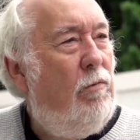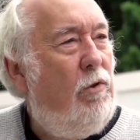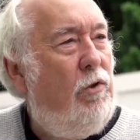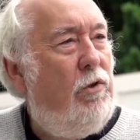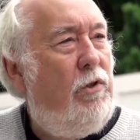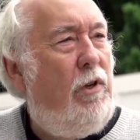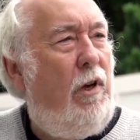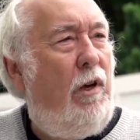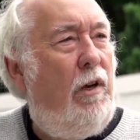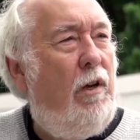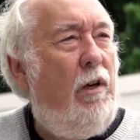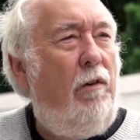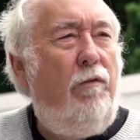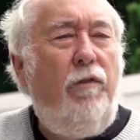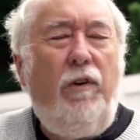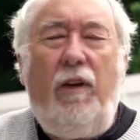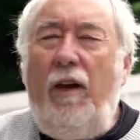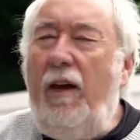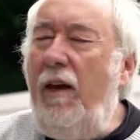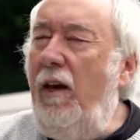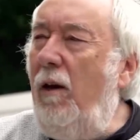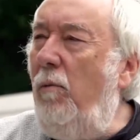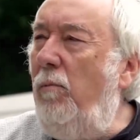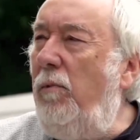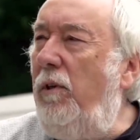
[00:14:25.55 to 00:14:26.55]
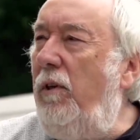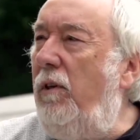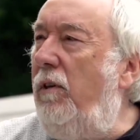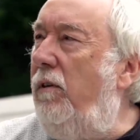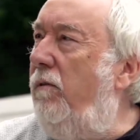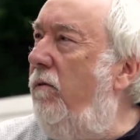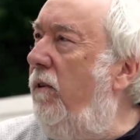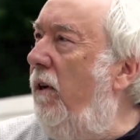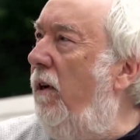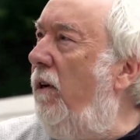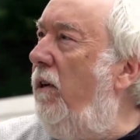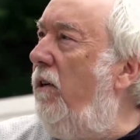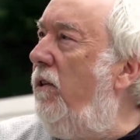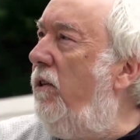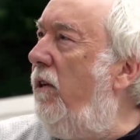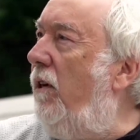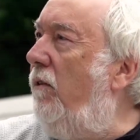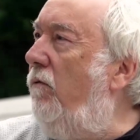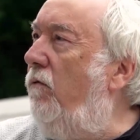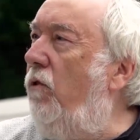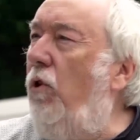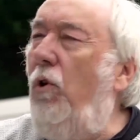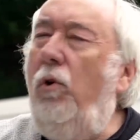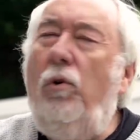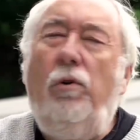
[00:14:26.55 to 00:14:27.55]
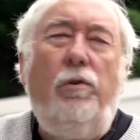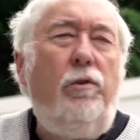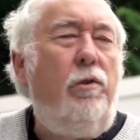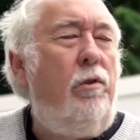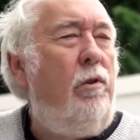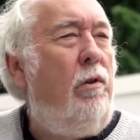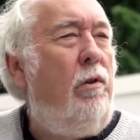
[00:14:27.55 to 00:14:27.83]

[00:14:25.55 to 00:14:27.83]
So I forget how many days they've got.